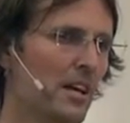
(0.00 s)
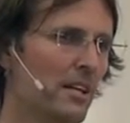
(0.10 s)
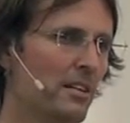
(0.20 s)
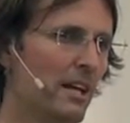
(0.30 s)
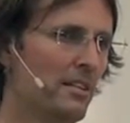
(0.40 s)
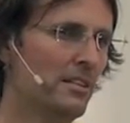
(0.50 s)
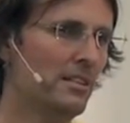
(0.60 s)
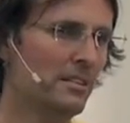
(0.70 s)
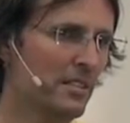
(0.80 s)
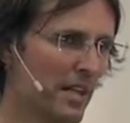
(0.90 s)
And that
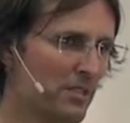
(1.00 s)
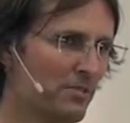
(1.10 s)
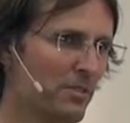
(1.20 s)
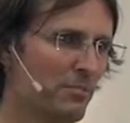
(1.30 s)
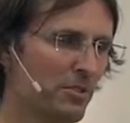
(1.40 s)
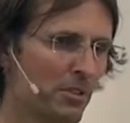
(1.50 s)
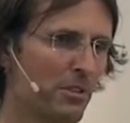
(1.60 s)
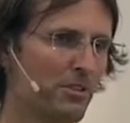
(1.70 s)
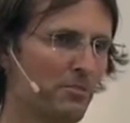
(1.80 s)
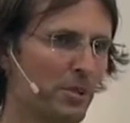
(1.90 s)
is the case for the
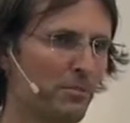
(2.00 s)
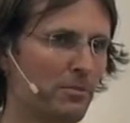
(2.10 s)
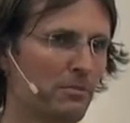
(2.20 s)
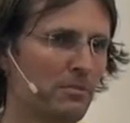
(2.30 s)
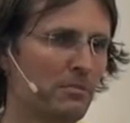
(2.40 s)
majority of people.